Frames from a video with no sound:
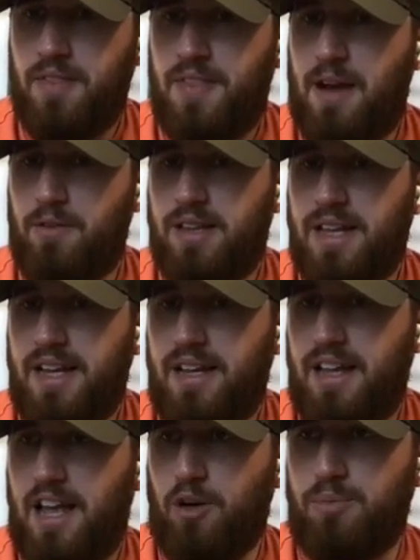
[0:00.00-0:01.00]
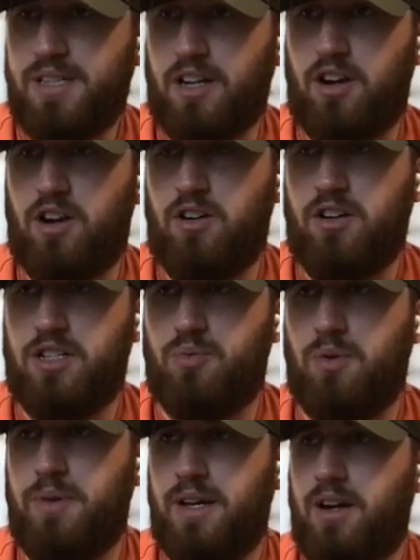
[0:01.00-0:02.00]
that really helps encourage
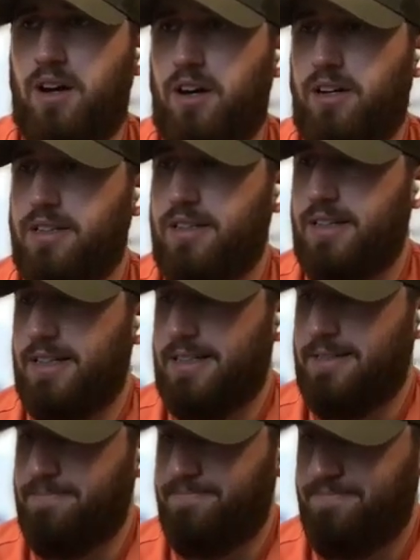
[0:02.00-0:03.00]
what we call now